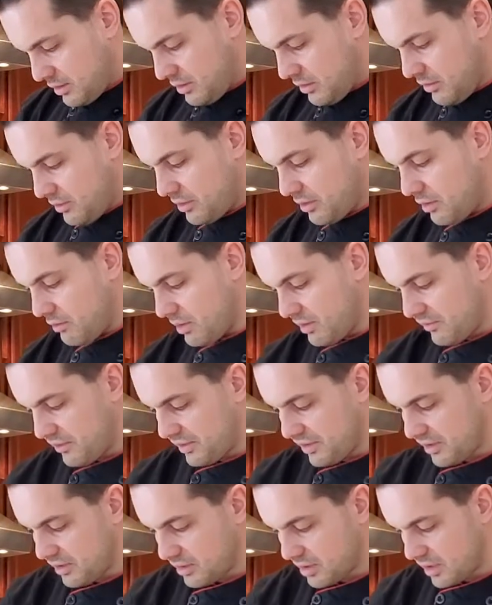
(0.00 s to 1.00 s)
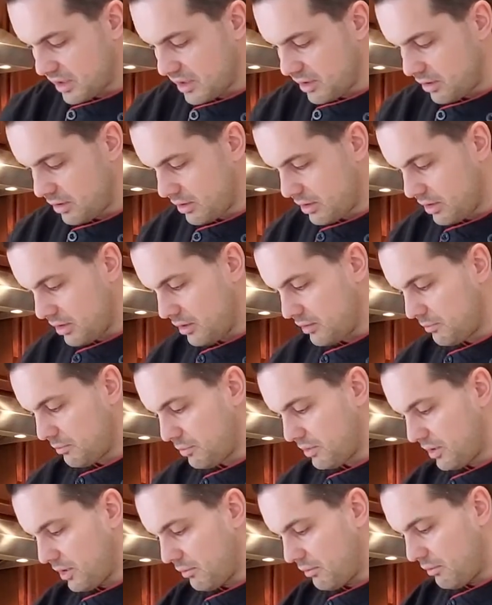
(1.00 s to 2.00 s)
You throw everything together and you
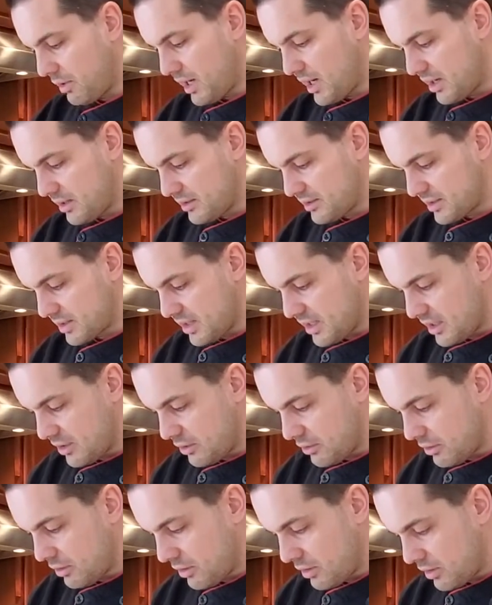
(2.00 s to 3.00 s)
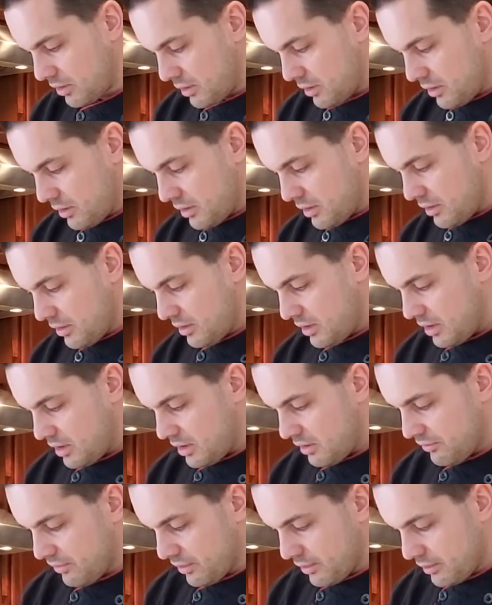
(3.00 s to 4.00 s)
put it right inside your
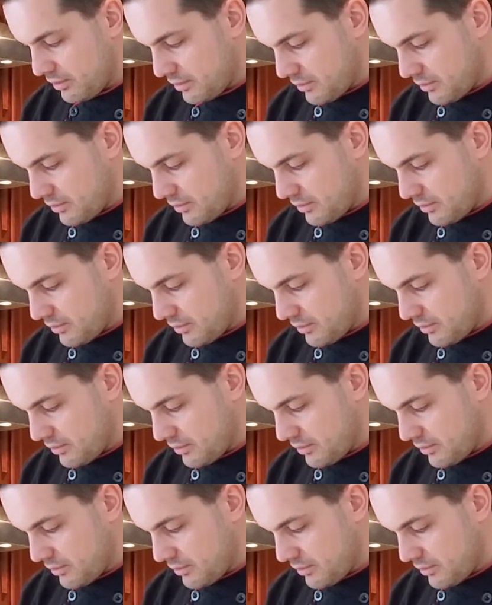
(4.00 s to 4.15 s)
oven.